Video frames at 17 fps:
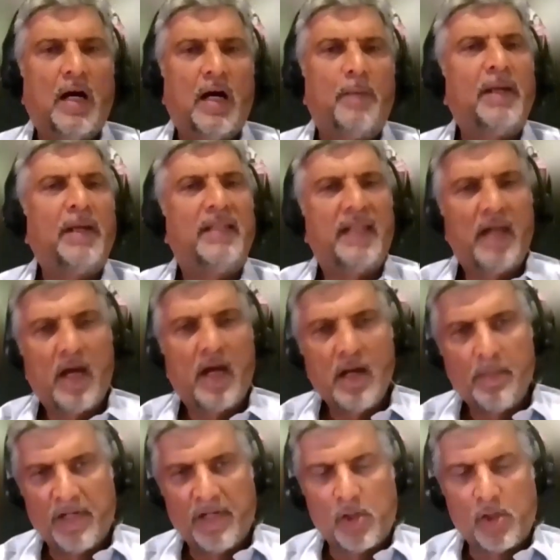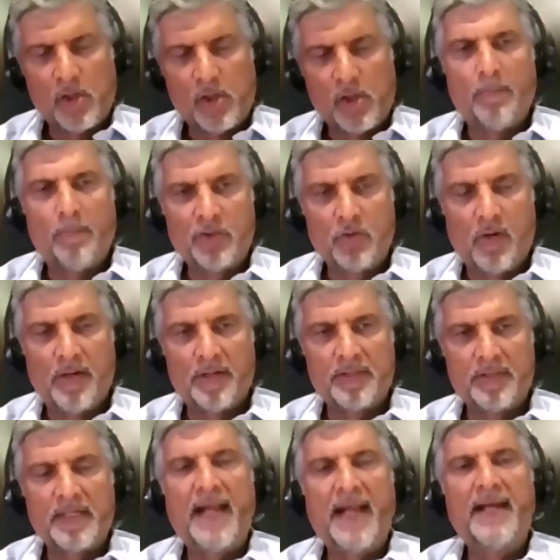But they are a bit complex to
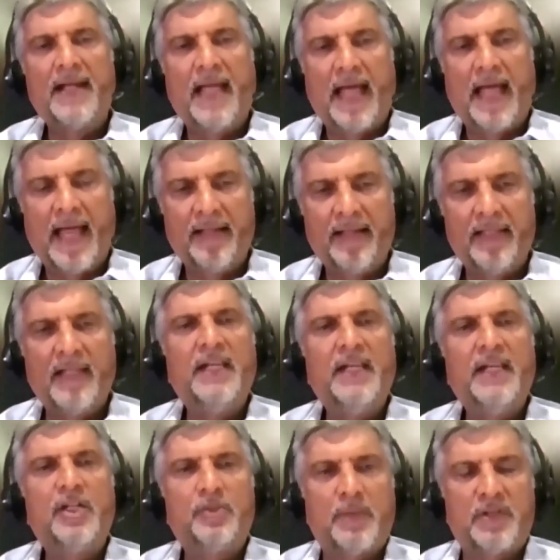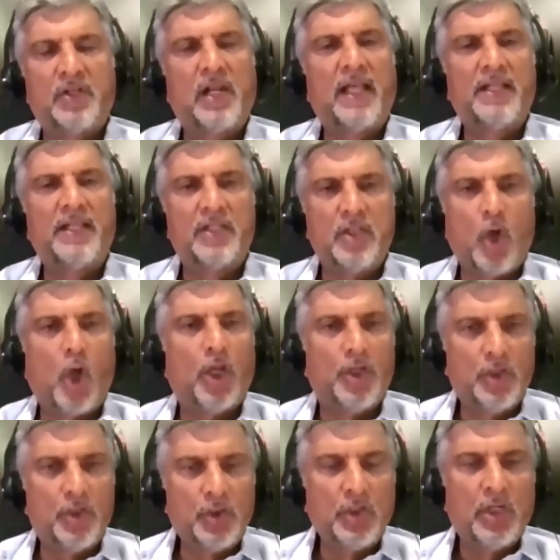understand and they need specialized
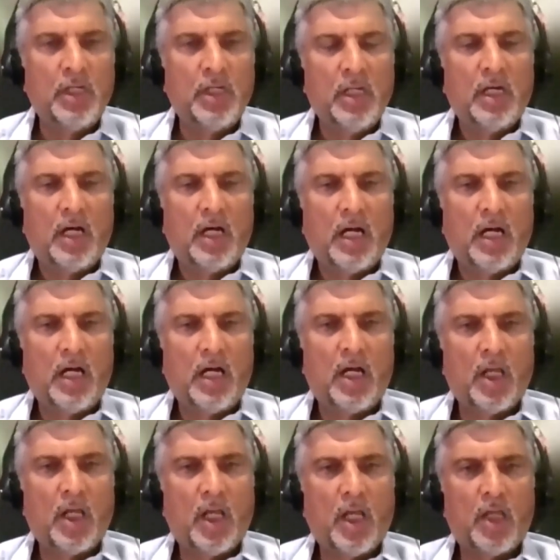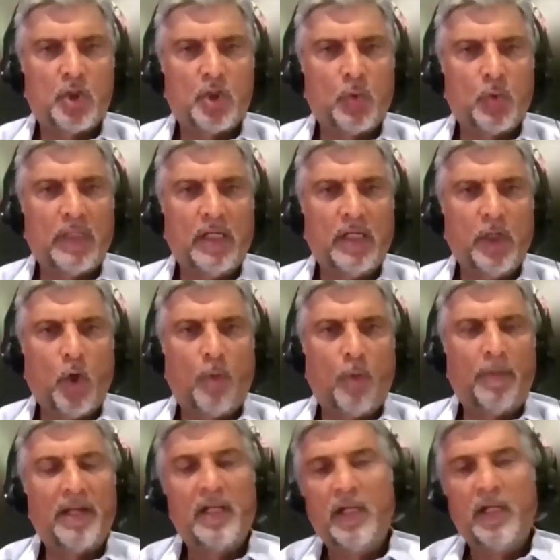knowledge.
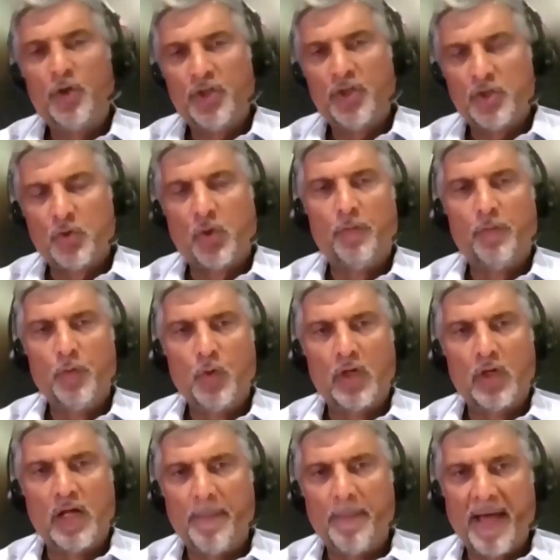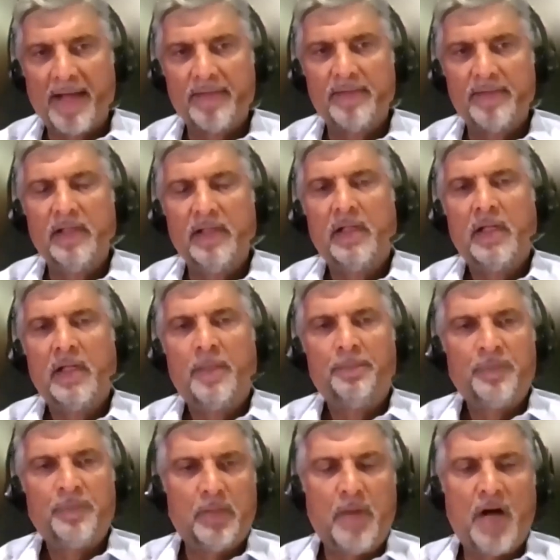Just to give you a comparison,
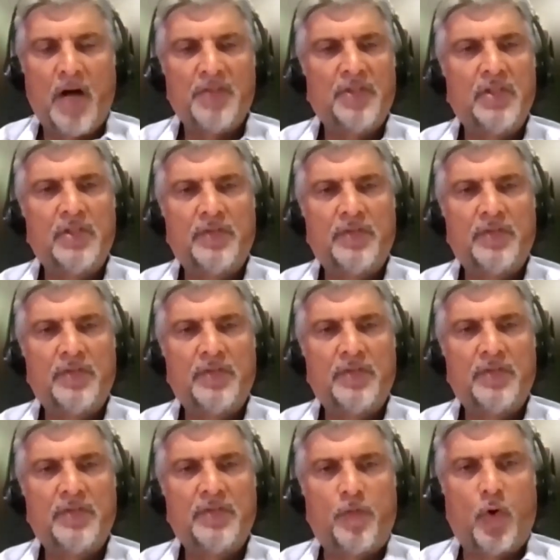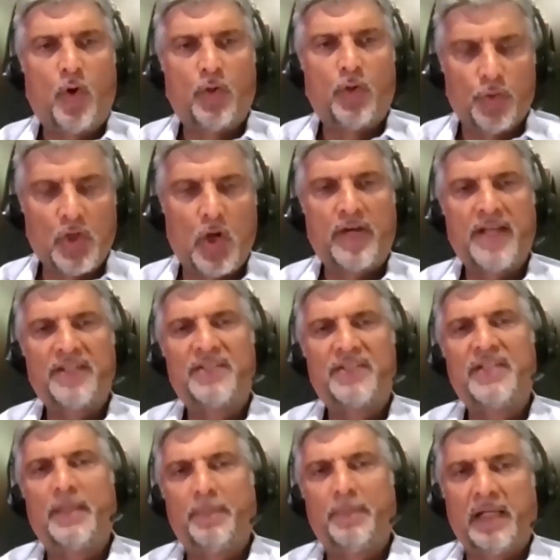the margins for those
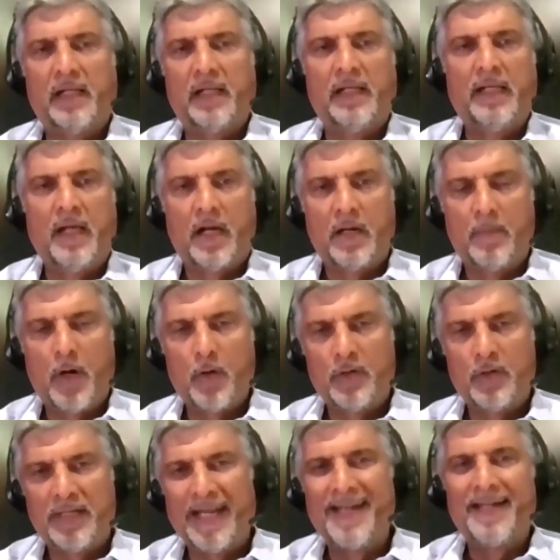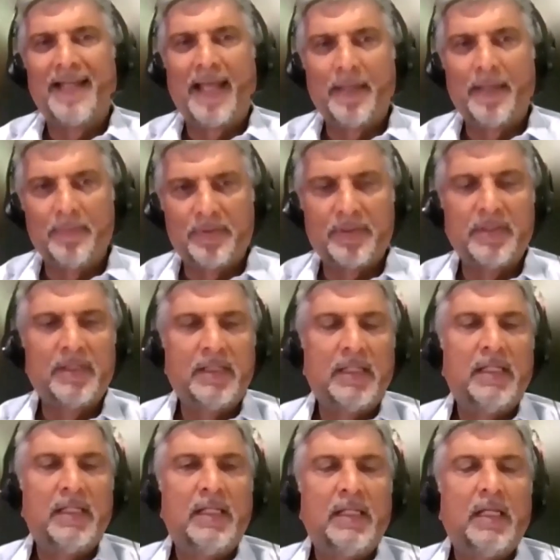contracts typically are about 10 times
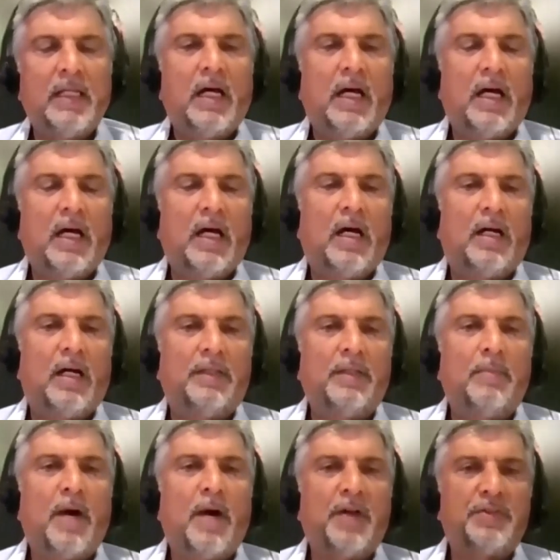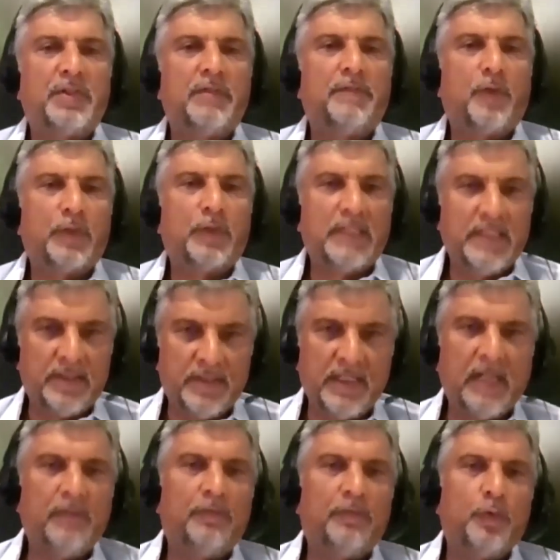the margin for these
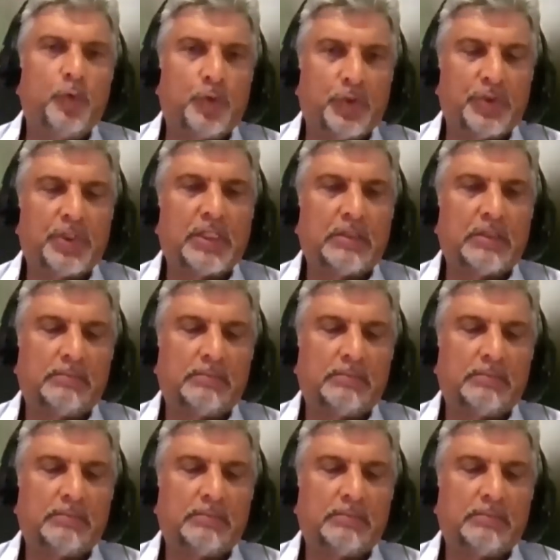yield futures.